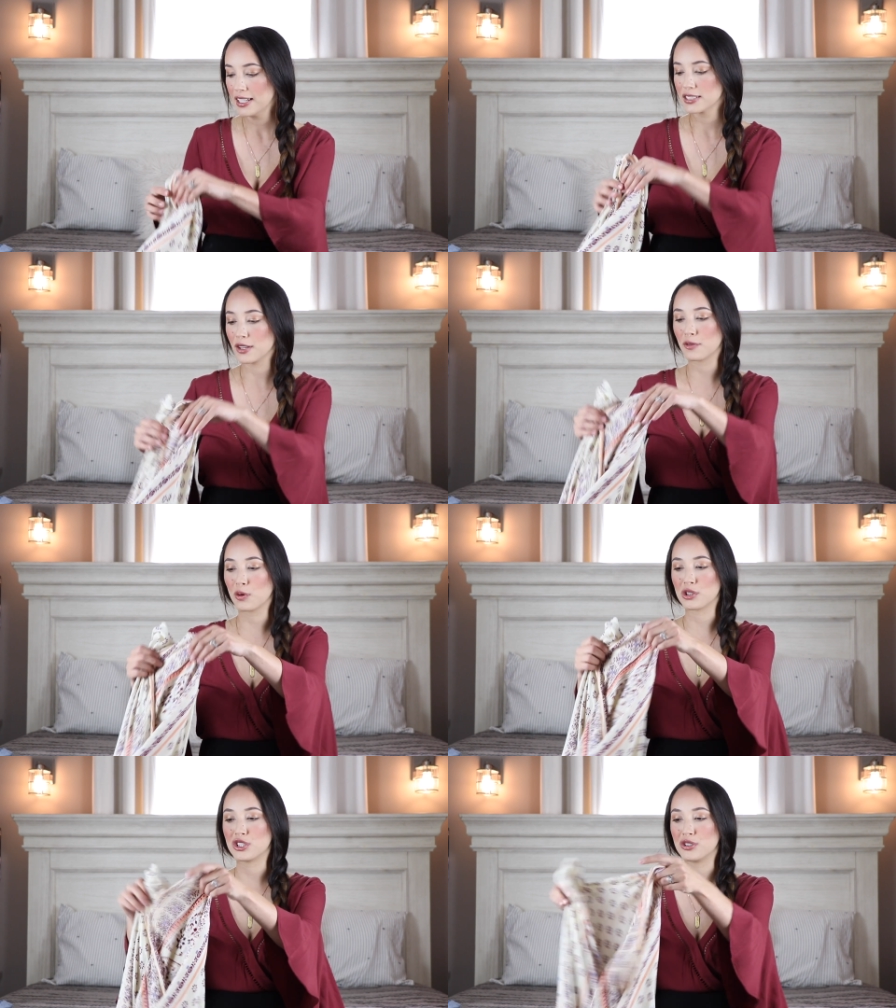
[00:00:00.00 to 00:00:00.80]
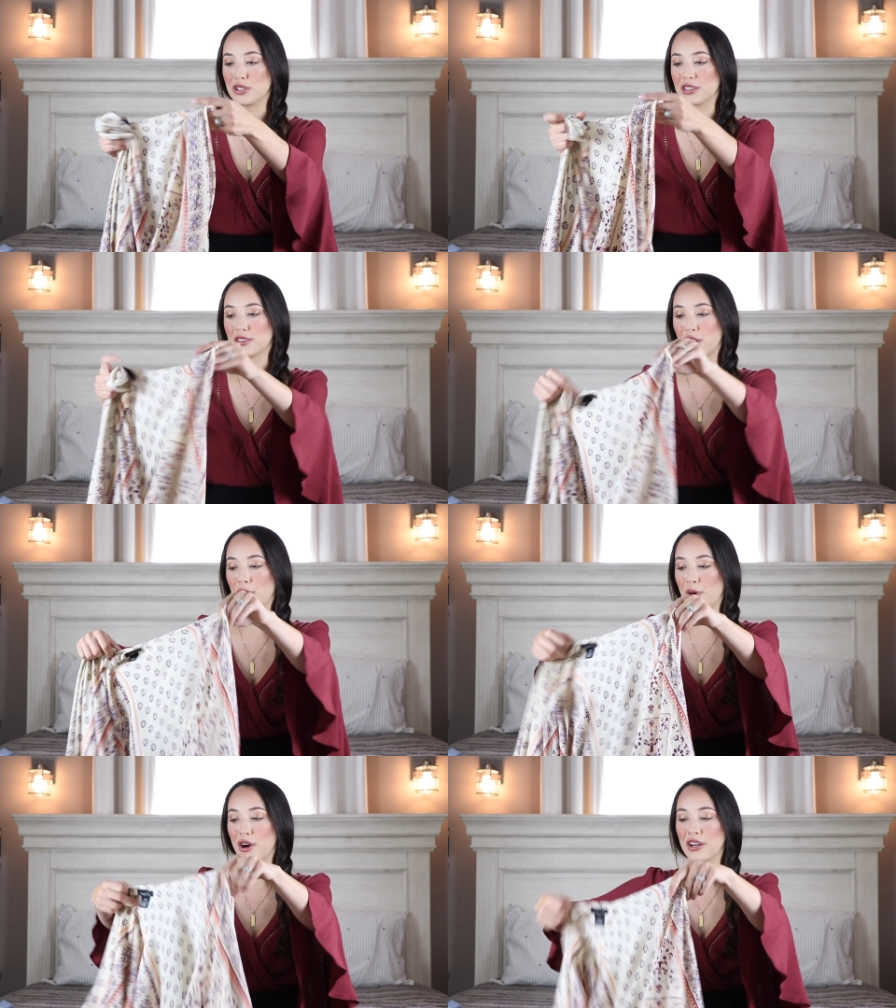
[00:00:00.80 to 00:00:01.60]
So of course you can
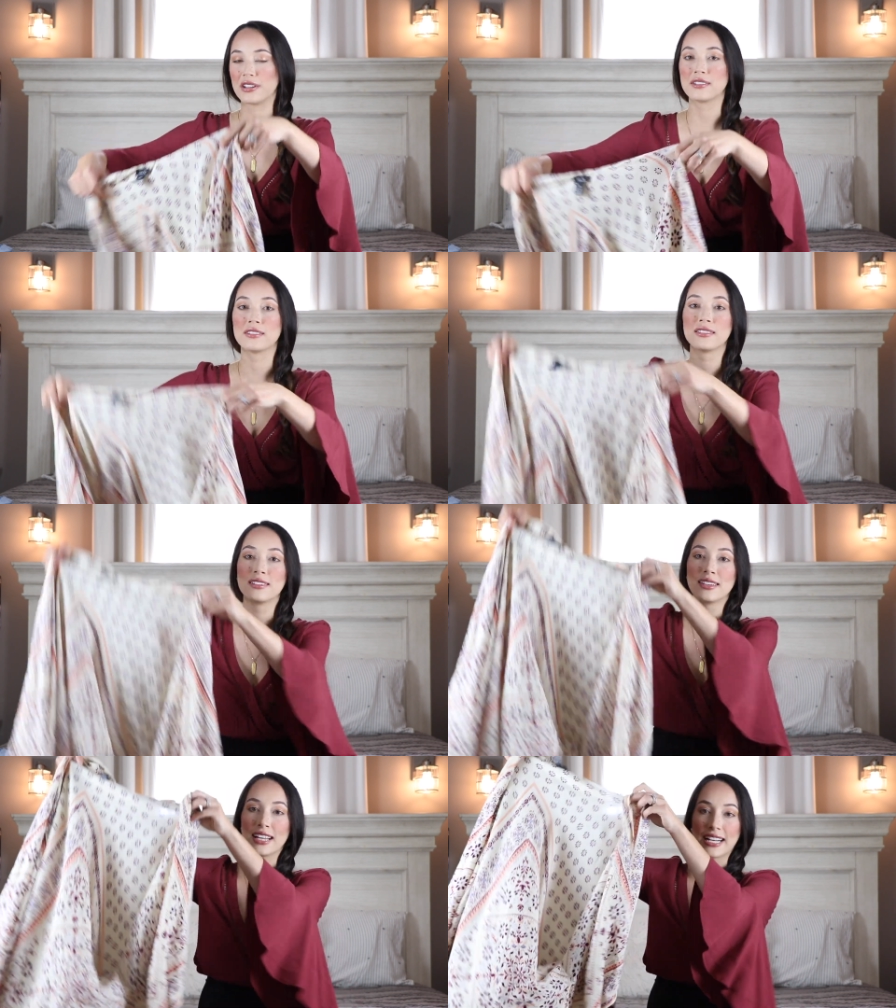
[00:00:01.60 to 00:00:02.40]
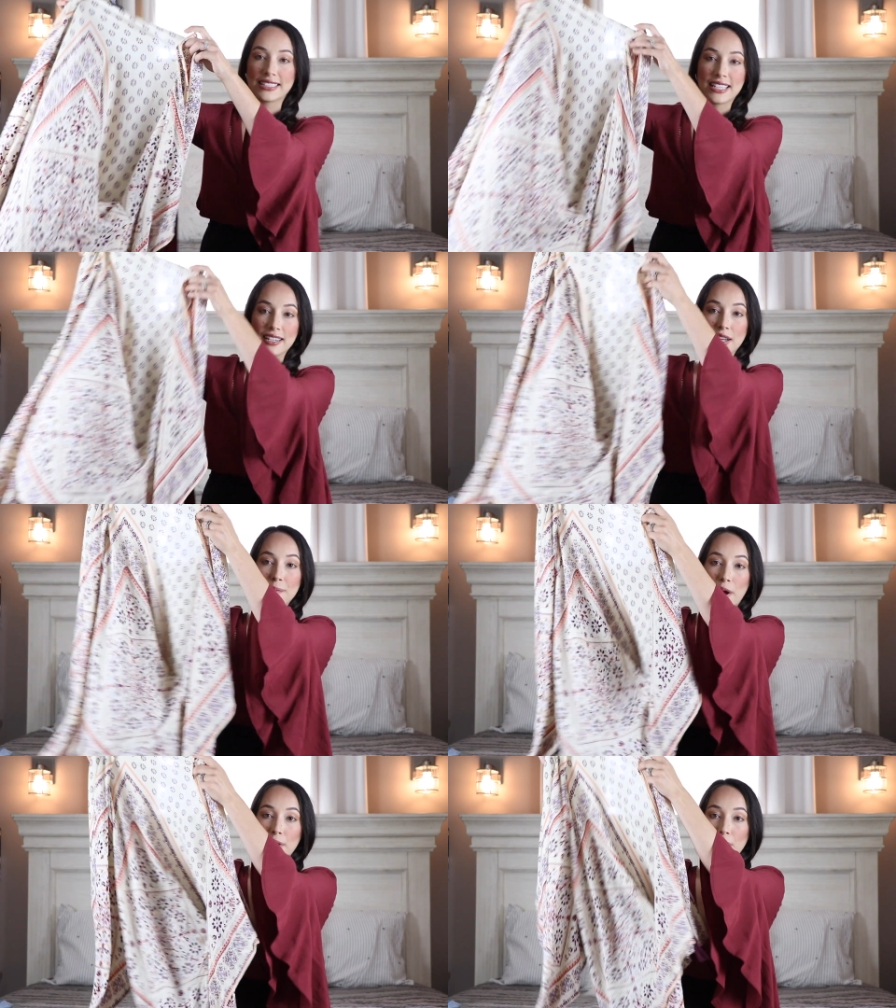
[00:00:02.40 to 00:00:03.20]
throw on, like I said, a
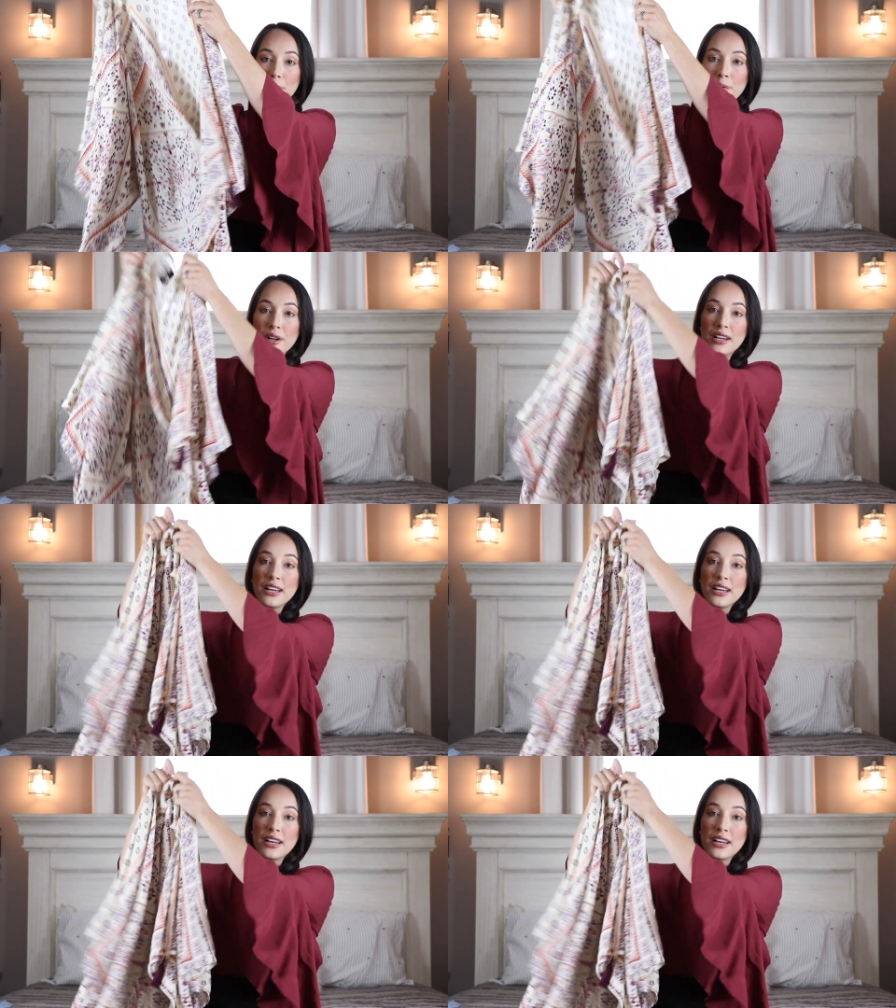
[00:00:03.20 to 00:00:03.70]
kimono.